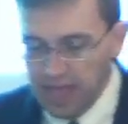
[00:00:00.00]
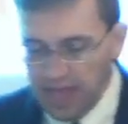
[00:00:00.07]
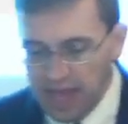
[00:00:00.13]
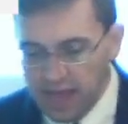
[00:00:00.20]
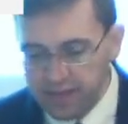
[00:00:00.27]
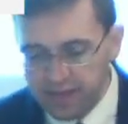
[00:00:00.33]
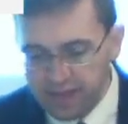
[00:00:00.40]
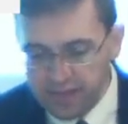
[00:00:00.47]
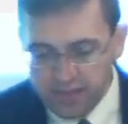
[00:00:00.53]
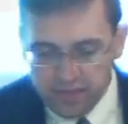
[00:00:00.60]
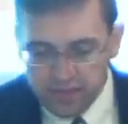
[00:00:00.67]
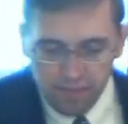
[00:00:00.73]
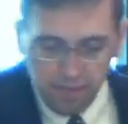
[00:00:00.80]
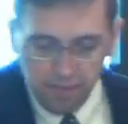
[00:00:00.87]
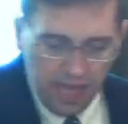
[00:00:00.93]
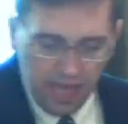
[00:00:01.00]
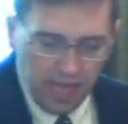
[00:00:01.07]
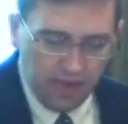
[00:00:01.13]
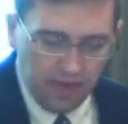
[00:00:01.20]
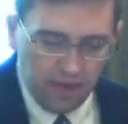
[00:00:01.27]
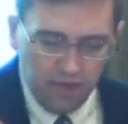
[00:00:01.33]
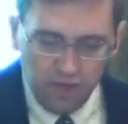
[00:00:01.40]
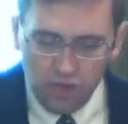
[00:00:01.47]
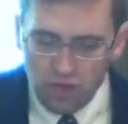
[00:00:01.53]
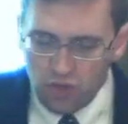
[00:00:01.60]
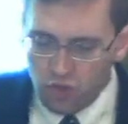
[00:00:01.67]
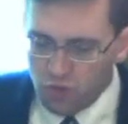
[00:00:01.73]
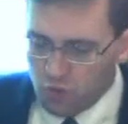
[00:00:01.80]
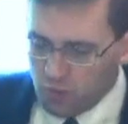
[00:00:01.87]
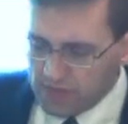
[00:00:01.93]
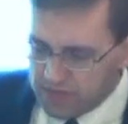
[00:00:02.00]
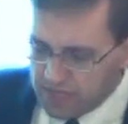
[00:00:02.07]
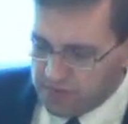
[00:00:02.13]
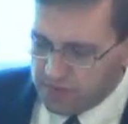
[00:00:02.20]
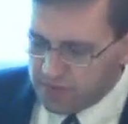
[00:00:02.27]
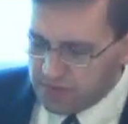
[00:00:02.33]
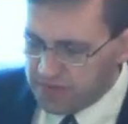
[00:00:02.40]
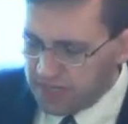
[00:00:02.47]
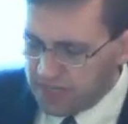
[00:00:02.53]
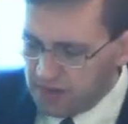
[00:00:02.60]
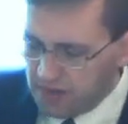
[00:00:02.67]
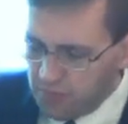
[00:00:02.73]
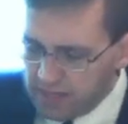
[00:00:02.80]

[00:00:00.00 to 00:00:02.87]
And this man who was interested in